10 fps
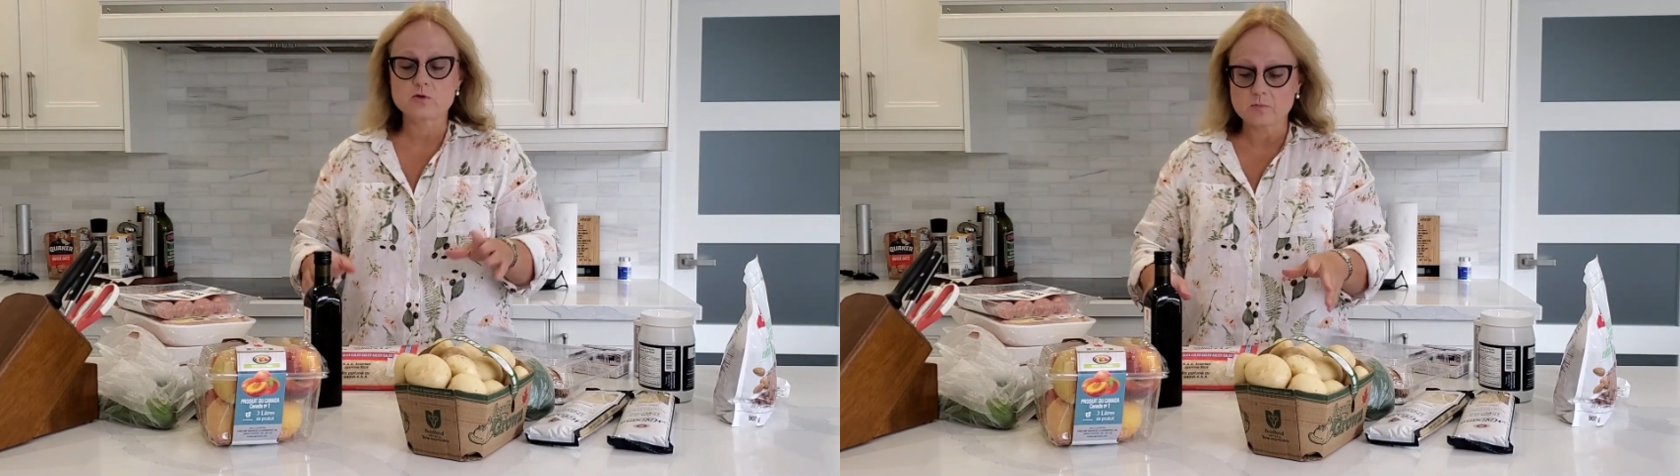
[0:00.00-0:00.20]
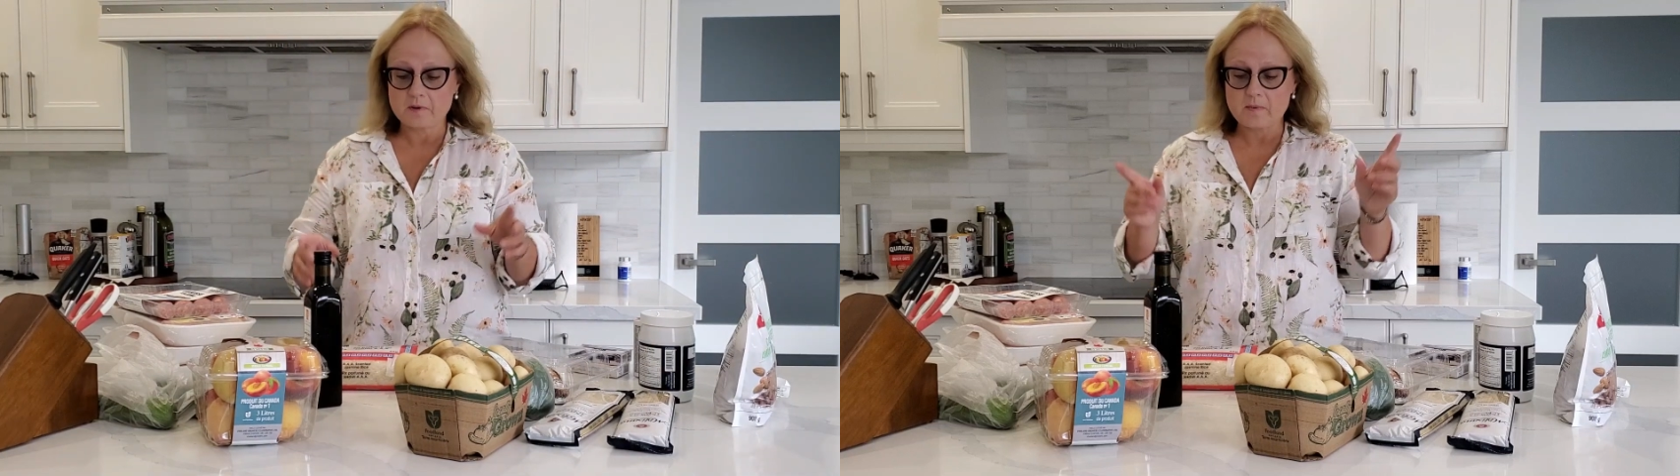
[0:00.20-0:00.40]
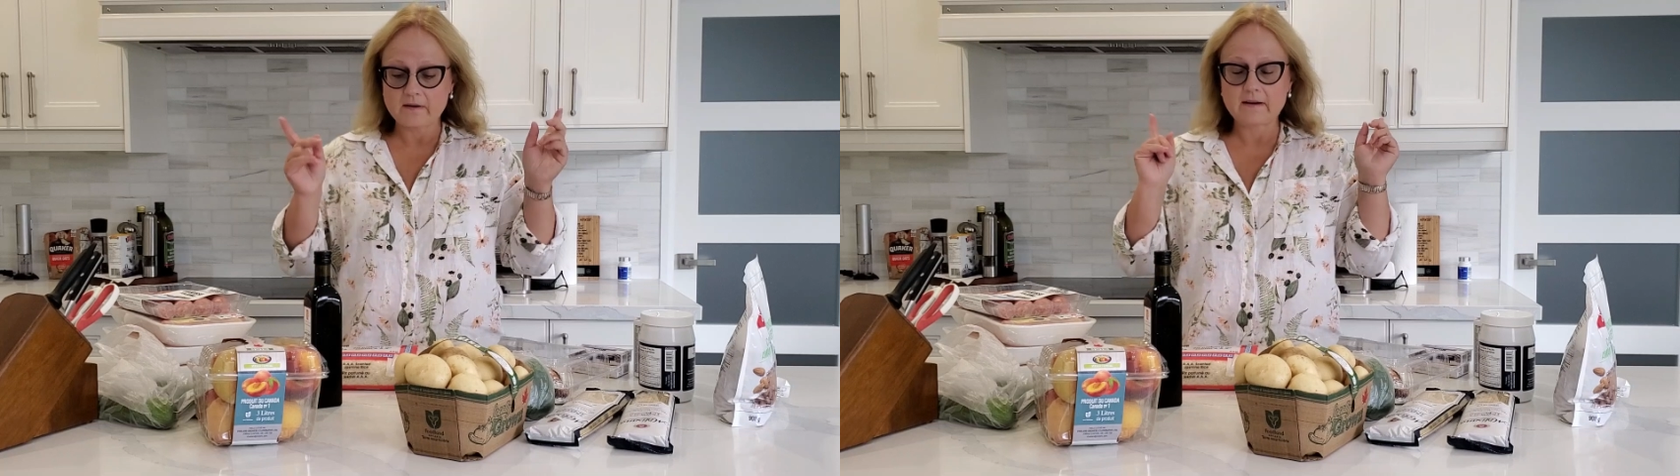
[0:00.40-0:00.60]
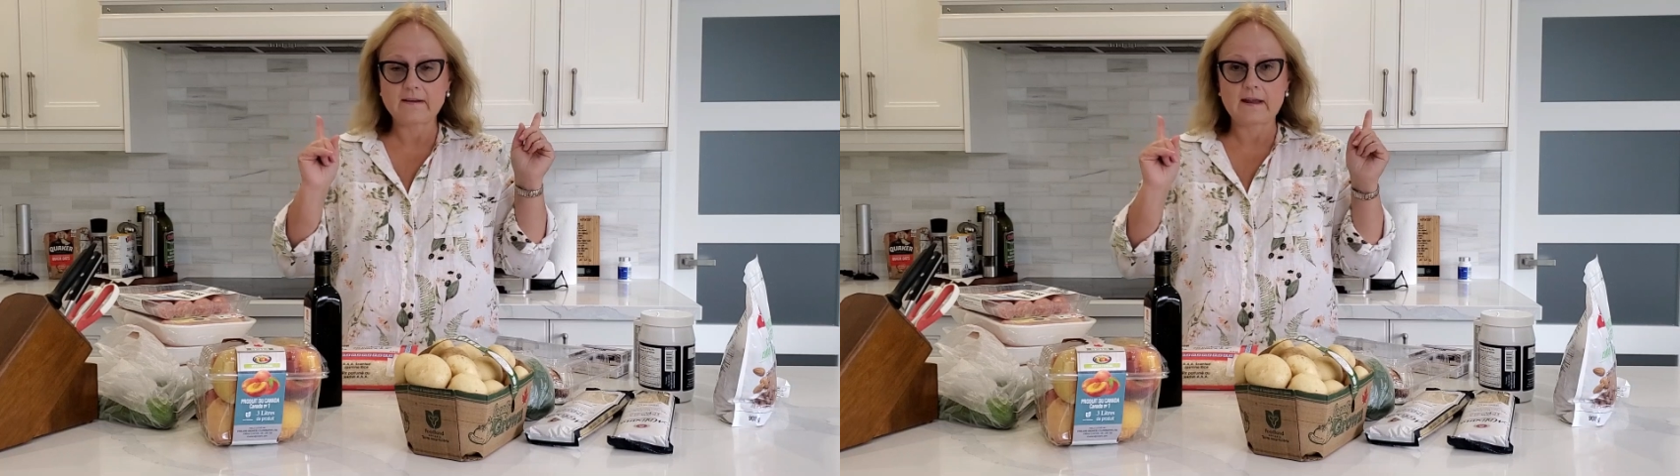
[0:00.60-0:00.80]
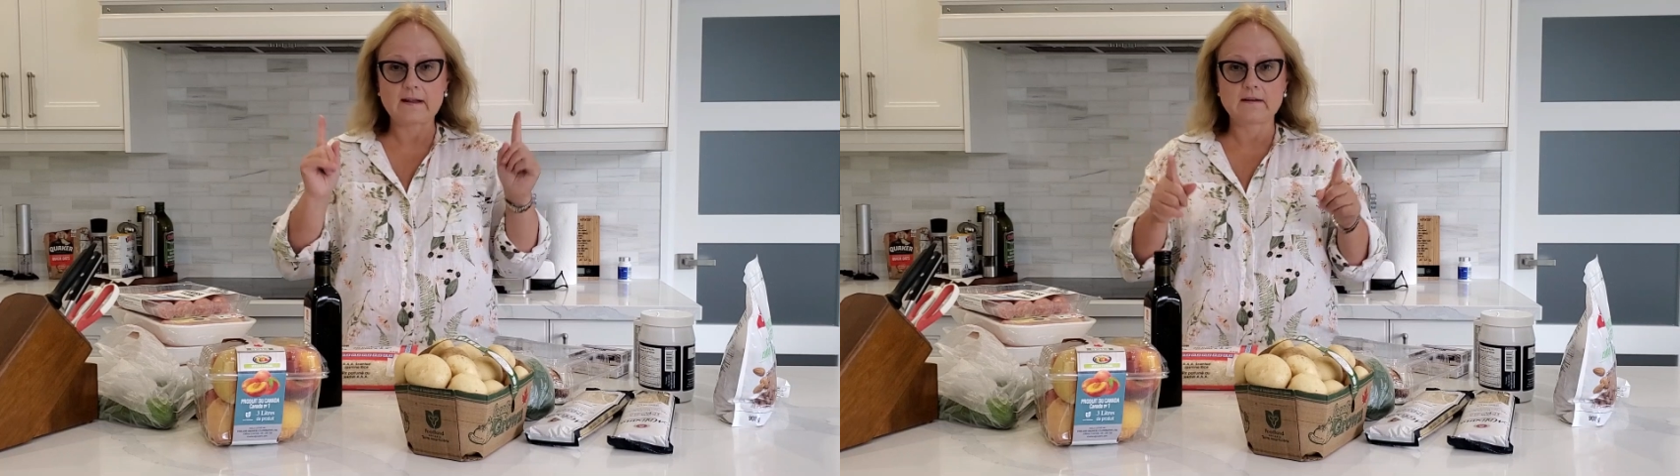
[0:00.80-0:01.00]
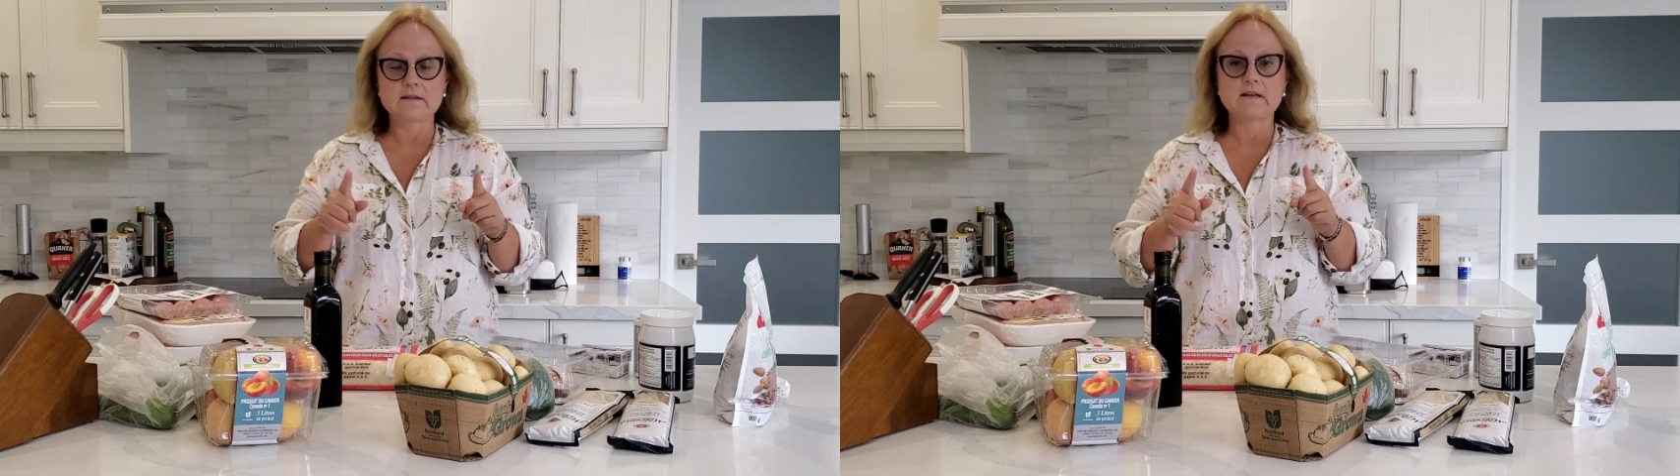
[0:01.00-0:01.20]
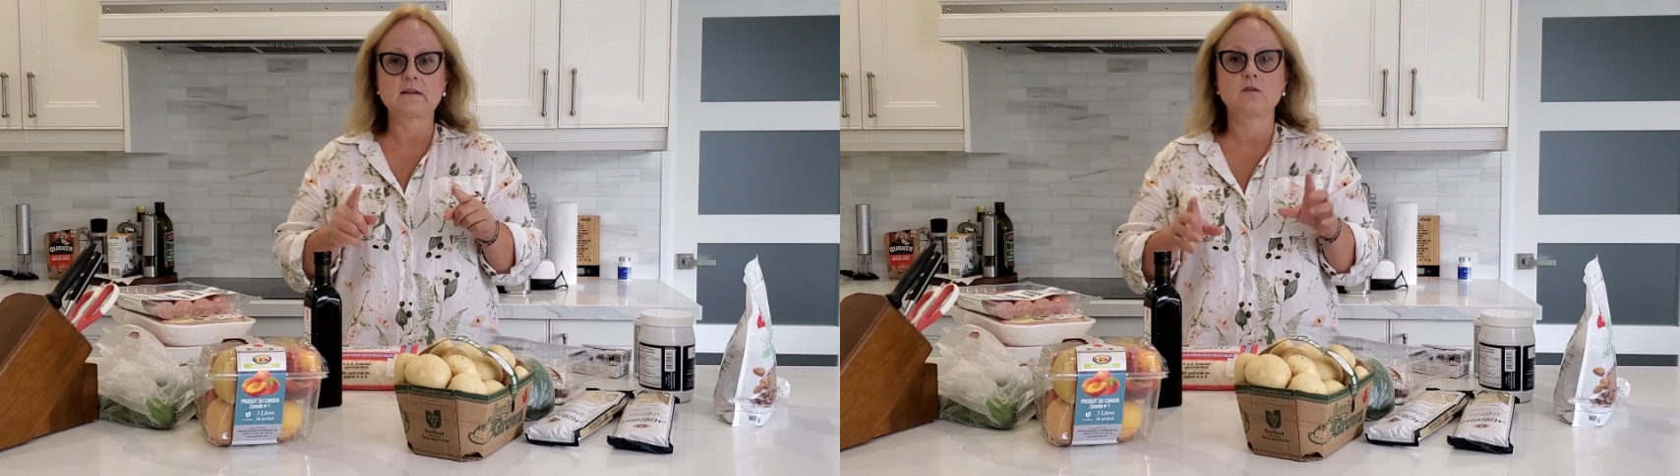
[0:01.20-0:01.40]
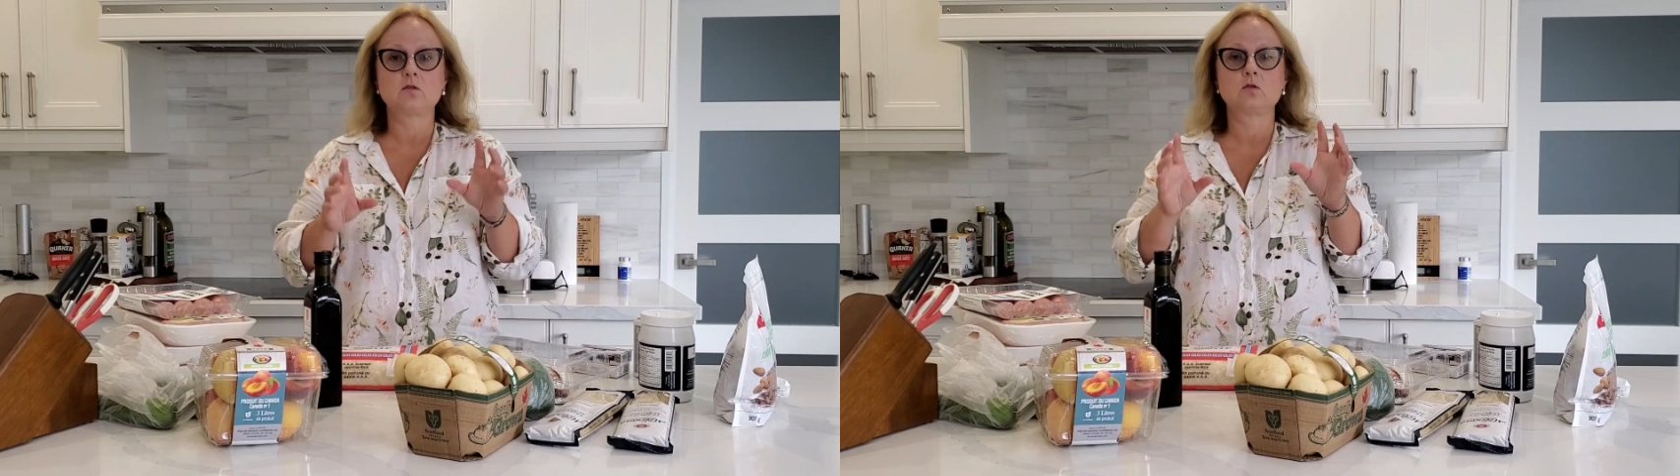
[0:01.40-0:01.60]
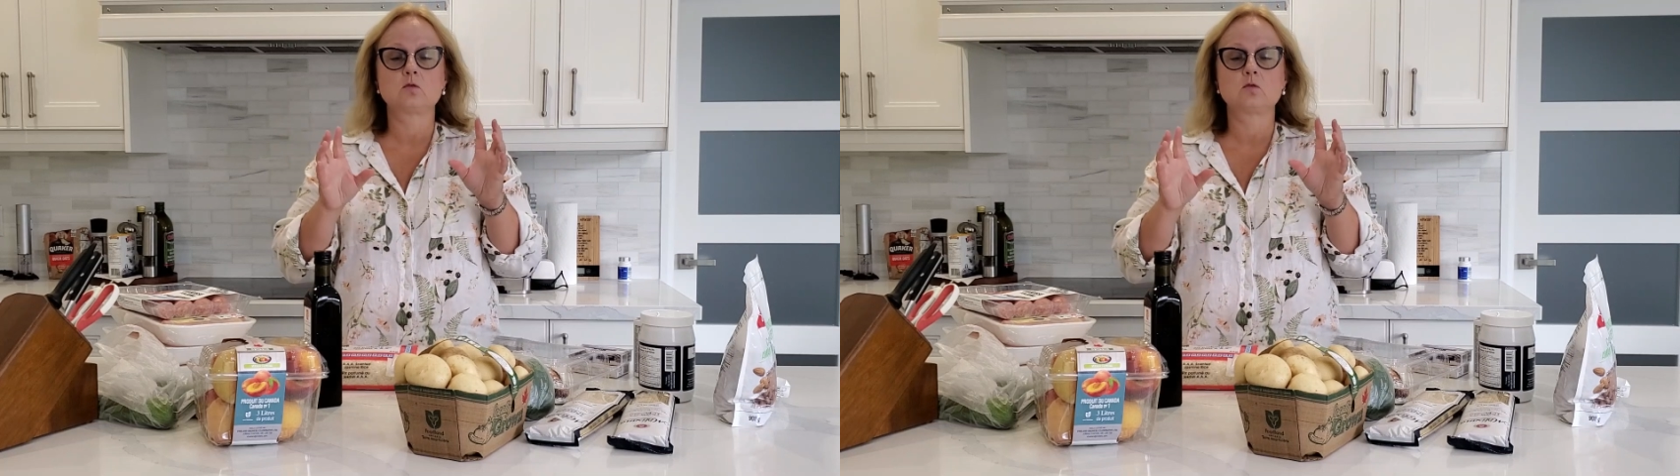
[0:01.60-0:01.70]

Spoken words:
supermarket and I decided